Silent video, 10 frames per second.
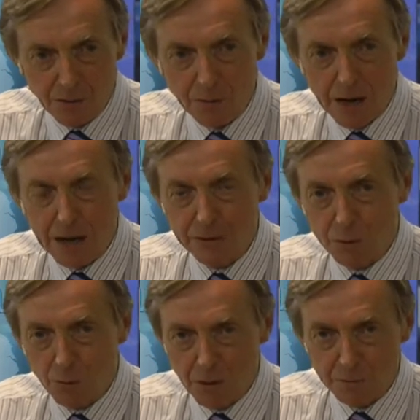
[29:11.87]
on
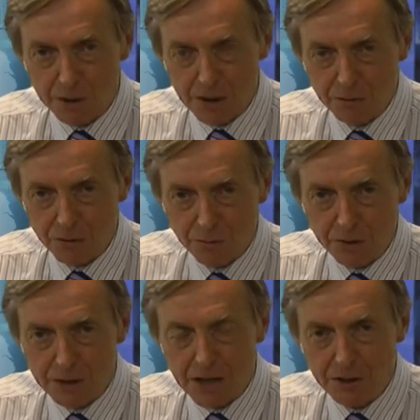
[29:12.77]
Antwerp Central
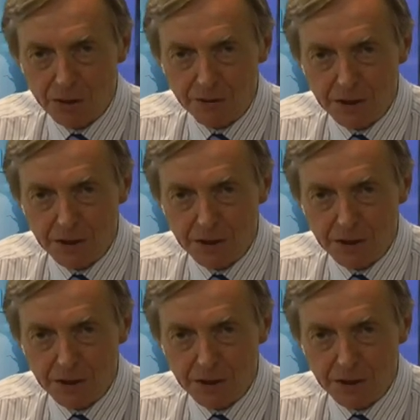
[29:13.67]
Station,